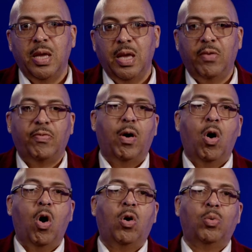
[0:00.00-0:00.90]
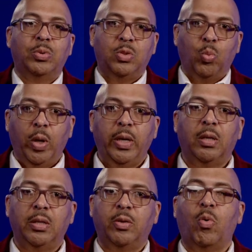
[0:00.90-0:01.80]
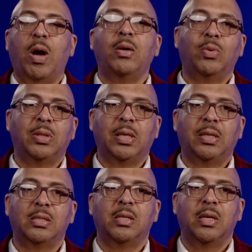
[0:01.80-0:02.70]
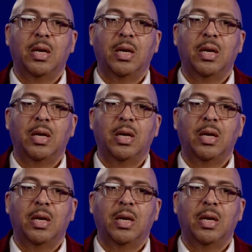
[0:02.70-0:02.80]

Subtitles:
if all was well and right with us,